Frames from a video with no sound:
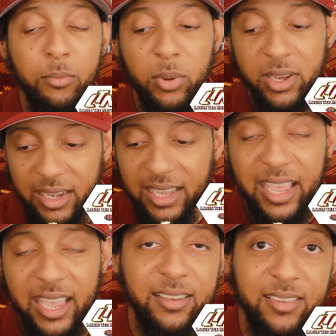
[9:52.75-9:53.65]
But Nick
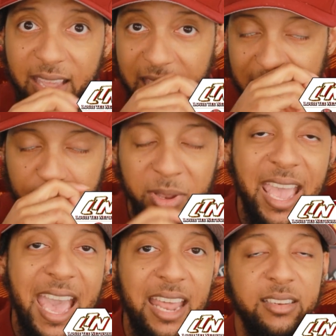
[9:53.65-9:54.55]
Gates has been
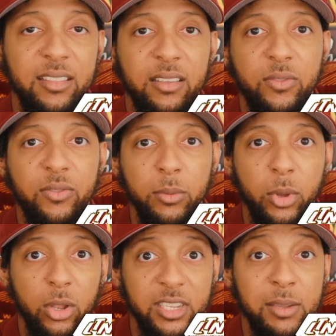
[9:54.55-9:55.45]
added to this
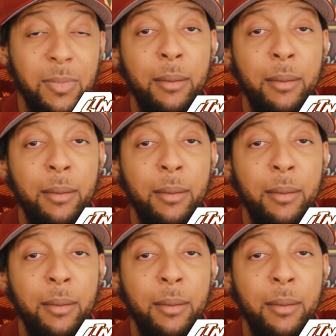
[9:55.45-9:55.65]
football team.